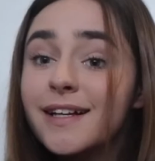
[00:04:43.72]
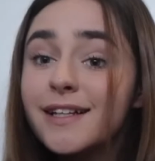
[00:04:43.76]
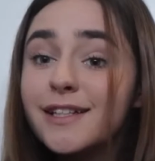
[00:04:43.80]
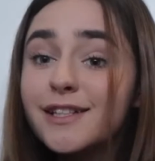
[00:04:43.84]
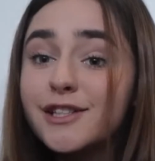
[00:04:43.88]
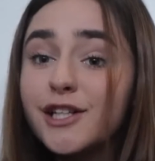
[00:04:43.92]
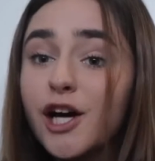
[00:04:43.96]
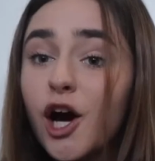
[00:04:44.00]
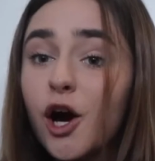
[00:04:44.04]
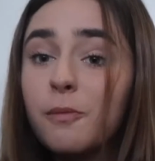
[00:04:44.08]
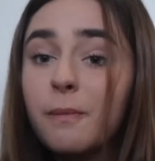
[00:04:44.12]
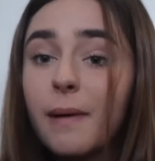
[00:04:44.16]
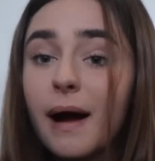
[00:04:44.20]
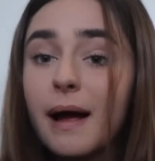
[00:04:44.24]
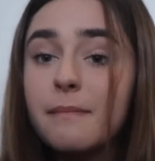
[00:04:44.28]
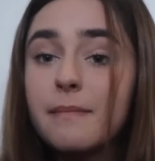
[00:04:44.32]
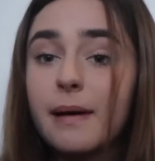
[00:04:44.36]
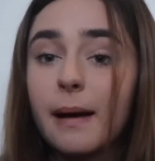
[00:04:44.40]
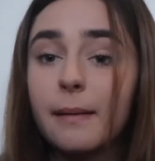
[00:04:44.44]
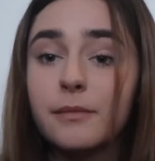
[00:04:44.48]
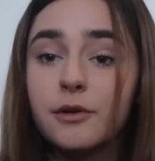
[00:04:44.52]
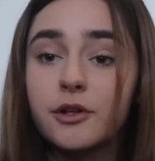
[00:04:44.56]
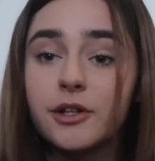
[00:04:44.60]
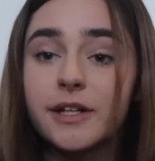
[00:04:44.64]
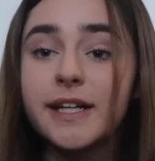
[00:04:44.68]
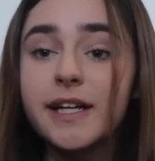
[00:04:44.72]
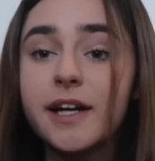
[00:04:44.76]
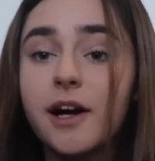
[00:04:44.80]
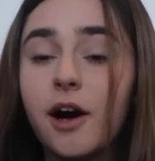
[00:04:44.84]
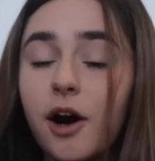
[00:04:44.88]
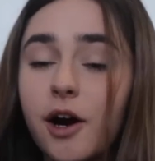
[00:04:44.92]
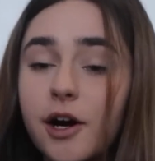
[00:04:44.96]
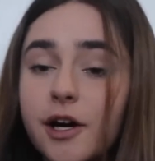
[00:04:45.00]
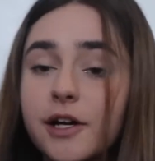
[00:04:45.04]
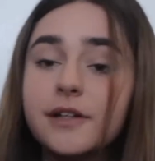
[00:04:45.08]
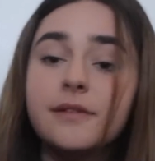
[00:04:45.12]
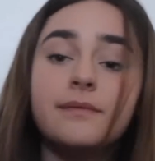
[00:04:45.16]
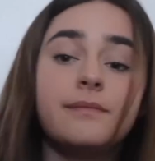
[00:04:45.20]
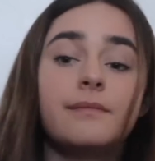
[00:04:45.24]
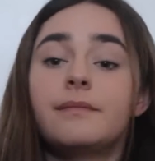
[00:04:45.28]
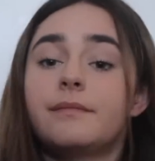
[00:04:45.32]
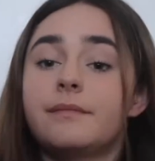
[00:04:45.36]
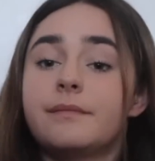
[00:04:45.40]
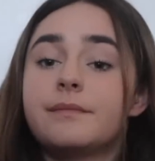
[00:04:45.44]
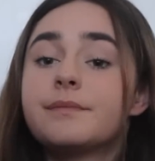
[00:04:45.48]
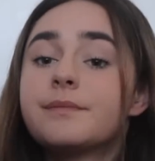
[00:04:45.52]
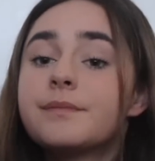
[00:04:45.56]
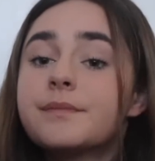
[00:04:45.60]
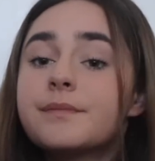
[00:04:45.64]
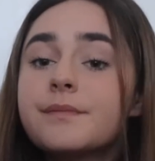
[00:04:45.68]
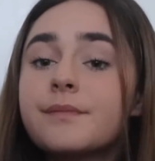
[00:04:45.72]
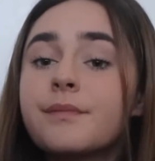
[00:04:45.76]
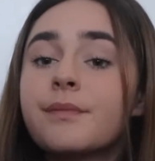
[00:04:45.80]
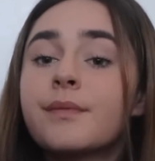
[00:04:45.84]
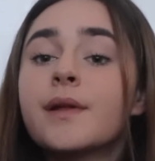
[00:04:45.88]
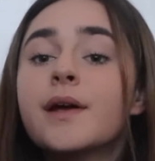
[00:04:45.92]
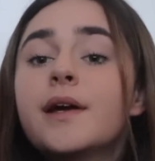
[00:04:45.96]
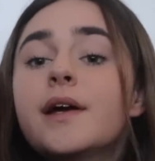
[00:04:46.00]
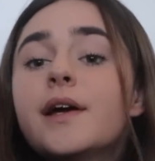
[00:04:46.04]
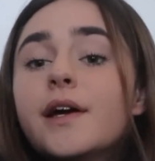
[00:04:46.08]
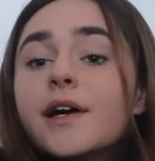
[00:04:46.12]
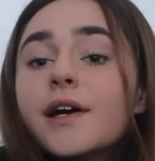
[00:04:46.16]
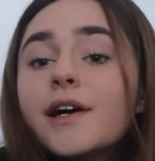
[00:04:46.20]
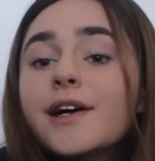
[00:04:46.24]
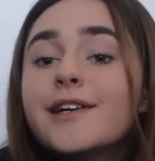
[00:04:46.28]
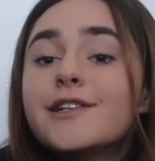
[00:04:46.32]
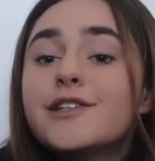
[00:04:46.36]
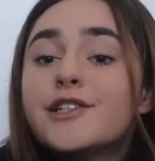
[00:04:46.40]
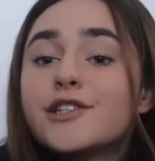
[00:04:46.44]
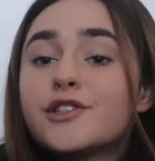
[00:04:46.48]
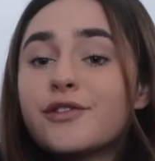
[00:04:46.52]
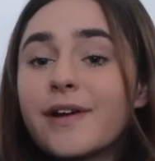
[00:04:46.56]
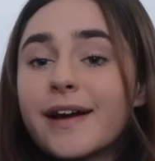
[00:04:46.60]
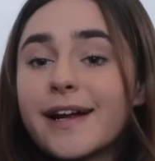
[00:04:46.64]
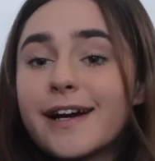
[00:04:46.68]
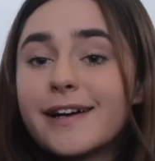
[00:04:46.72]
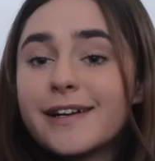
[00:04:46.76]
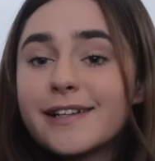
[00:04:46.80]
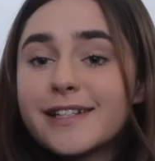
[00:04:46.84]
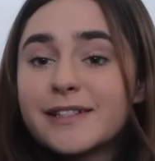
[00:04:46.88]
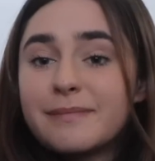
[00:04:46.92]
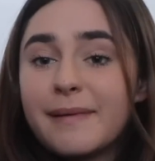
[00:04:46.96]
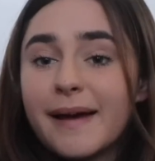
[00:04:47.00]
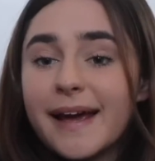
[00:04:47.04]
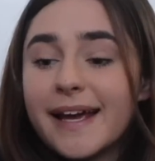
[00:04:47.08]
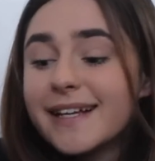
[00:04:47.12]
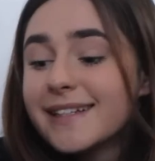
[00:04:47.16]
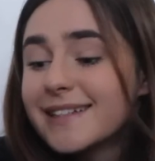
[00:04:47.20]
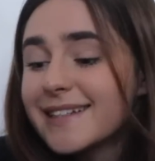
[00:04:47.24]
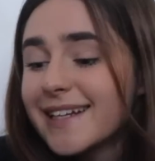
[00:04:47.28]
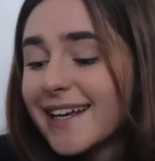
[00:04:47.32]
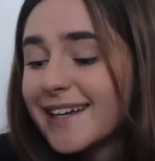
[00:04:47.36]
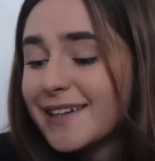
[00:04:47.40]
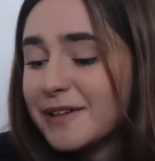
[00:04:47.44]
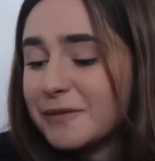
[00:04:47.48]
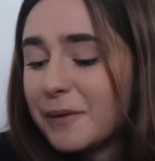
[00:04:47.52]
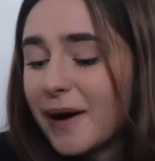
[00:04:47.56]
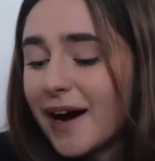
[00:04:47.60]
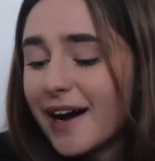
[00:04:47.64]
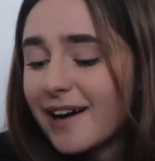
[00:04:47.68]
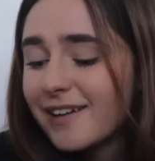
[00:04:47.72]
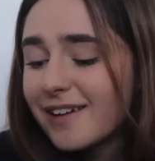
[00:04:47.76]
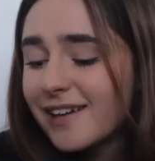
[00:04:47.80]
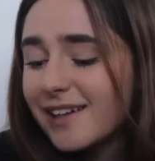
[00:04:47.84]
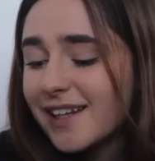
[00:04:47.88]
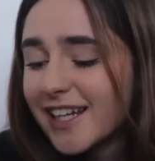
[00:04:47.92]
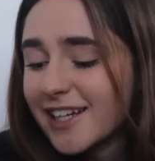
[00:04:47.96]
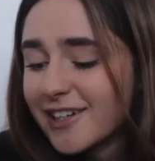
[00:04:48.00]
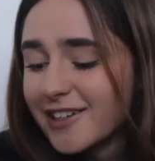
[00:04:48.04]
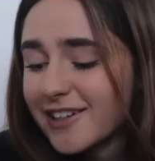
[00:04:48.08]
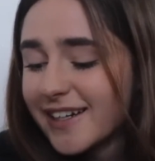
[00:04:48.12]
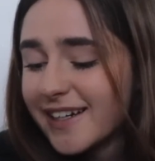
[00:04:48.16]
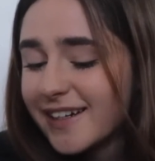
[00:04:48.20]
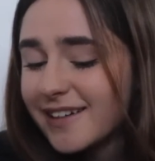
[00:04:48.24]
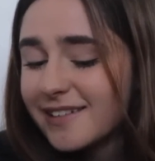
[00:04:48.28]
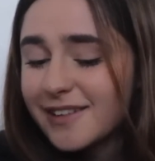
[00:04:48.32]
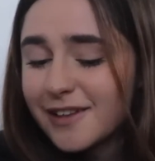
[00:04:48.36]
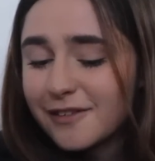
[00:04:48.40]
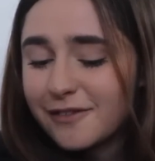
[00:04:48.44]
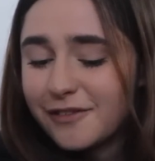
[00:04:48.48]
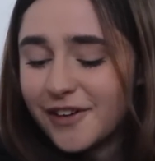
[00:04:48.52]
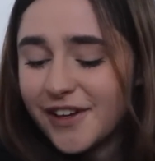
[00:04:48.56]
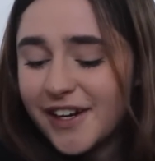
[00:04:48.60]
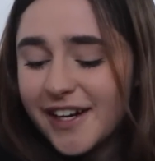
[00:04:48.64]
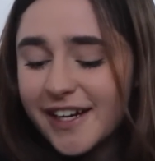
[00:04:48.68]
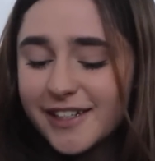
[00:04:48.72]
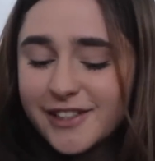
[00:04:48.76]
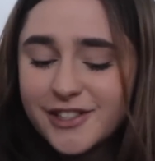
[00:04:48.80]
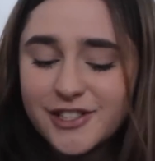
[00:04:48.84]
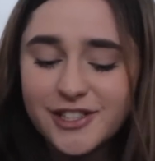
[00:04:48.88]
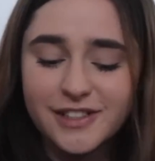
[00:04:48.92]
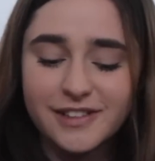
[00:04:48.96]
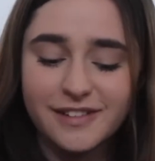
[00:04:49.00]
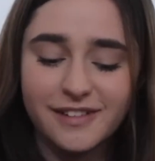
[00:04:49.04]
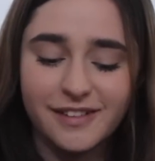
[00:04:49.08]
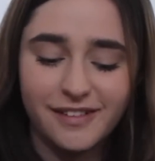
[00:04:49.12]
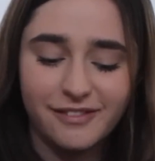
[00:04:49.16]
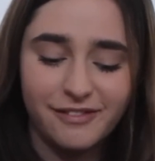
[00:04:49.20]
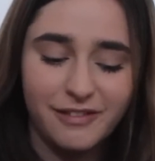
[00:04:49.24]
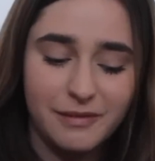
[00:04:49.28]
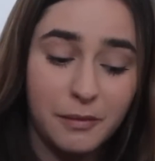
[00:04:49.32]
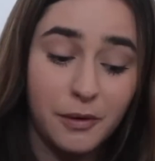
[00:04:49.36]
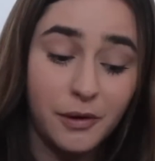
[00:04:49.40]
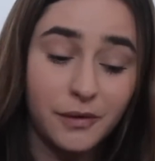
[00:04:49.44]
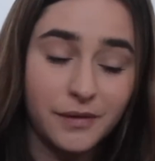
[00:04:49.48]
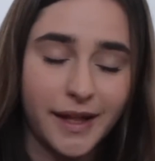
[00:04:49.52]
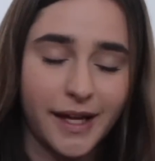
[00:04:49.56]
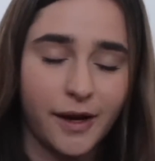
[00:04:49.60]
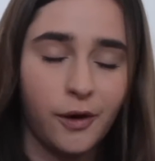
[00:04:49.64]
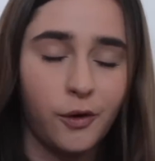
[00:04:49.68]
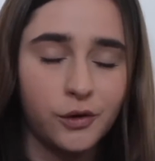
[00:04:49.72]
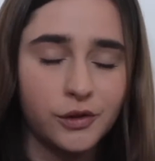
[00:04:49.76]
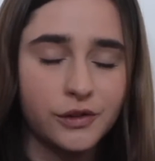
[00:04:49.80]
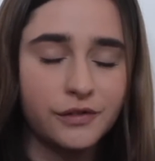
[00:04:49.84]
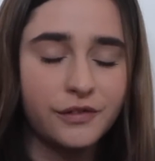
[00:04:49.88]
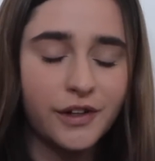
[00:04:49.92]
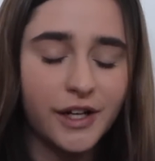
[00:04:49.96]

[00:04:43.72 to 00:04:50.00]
So my memory card just ran out of space, and while clearing the footage from old, like old